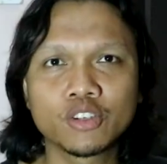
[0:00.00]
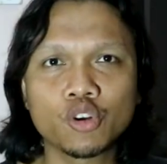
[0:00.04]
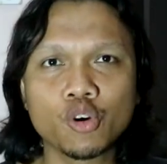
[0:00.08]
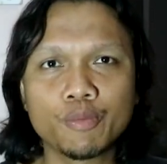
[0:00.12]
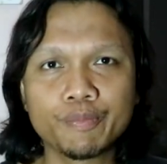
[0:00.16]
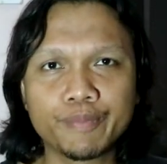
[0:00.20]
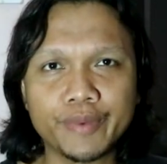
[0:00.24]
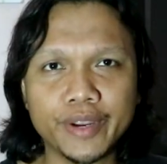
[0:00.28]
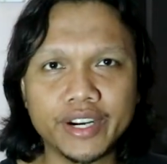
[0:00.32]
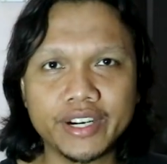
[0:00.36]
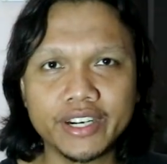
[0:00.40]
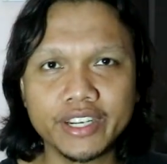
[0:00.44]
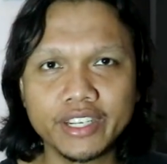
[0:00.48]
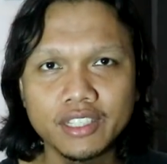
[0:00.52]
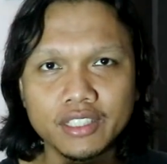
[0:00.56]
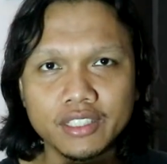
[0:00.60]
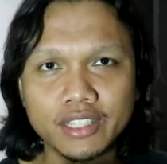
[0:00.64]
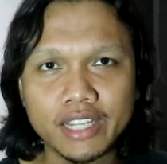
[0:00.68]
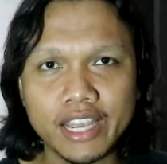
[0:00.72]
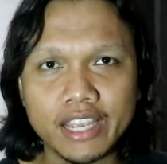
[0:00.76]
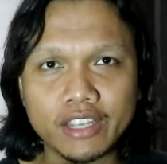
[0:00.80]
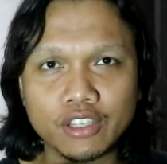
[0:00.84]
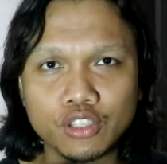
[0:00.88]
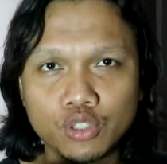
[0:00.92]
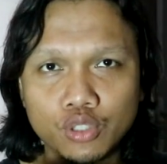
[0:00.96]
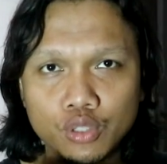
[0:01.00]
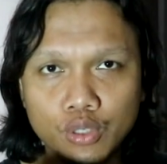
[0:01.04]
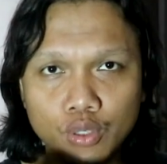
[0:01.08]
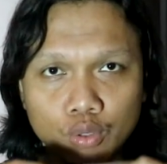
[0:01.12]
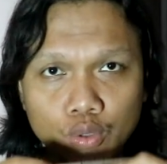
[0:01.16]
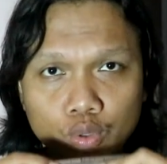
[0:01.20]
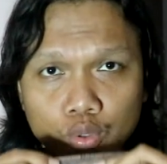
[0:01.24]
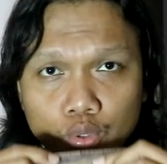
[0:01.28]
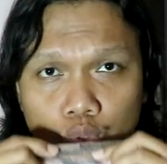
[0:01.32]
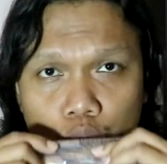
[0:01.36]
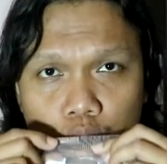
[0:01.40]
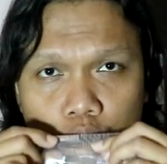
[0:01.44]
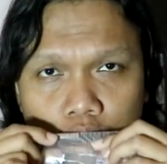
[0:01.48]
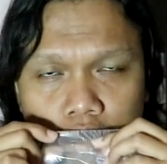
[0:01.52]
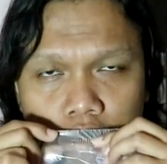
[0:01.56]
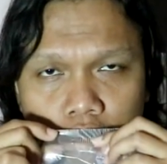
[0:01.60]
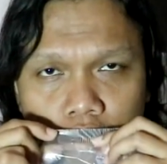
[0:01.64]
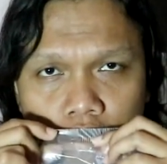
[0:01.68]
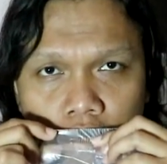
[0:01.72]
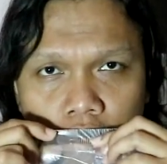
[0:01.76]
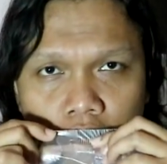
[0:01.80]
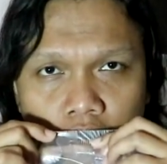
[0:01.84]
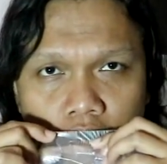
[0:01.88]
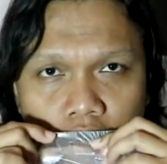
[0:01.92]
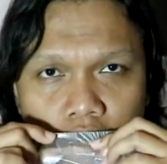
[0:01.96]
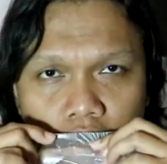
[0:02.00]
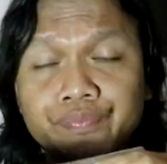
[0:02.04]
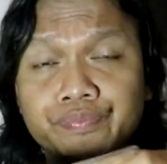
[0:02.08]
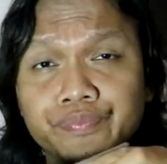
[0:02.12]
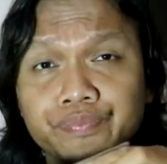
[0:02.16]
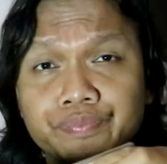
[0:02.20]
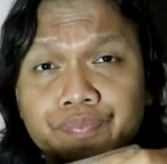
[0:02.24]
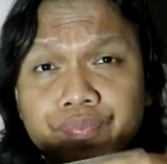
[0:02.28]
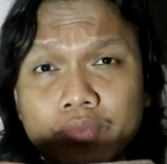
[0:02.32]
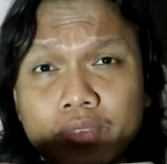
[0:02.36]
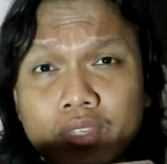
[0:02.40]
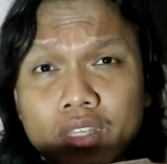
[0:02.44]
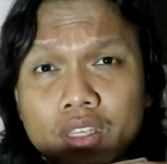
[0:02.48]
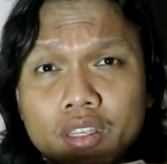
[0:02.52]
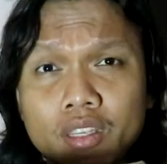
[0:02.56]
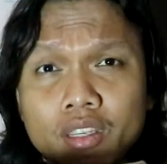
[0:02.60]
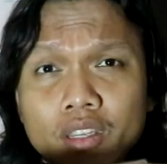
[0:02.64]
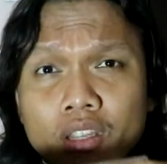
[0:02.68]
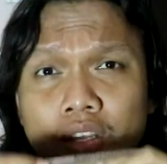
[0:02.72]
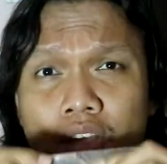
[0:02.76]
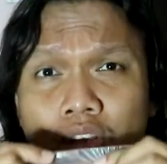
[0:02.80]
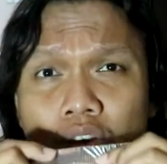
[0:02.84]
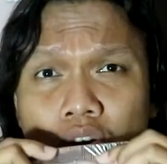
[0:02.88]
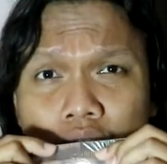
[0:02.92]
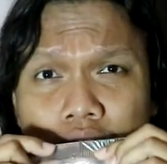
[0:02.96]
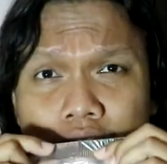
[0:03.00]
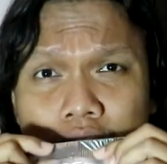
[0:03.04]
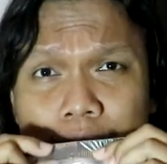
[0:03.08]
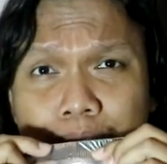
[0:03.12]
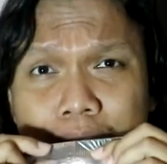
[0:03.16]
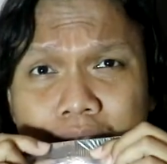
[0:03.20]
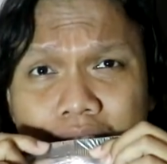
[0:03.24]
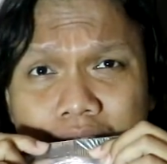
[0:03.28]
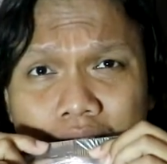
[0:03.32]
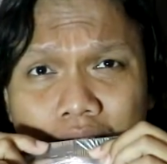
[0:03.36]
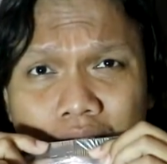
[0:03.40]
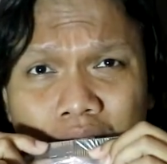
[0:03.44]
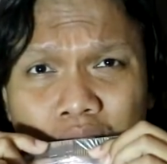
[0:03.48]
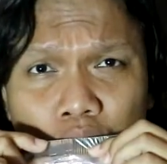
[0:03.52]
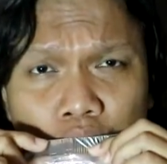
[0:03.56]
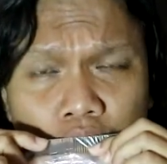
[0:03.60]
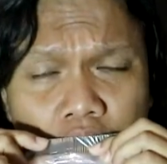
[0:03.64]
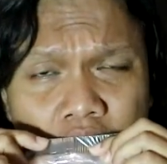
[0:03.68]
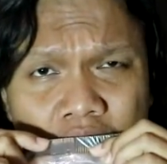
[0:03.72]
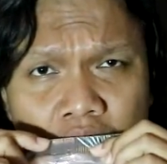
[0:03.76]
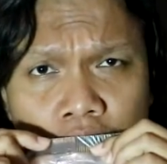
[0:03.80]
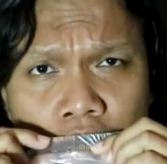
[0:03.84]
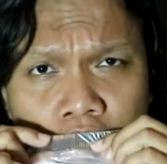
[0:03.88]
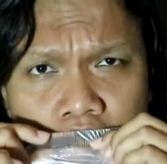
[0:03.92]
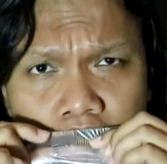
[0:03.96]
Compare it like to doing on the middle.